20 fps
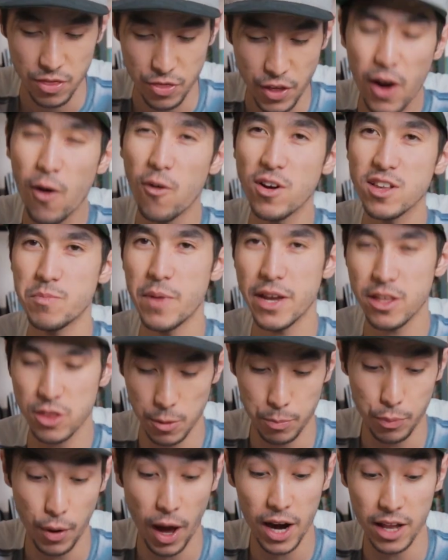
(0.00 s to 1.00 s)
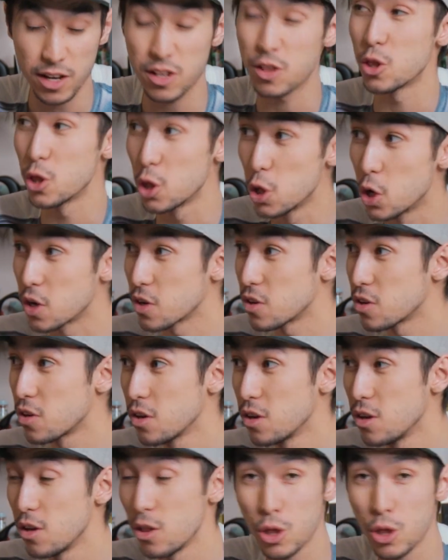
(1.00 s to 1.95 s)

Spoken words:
they always make their product look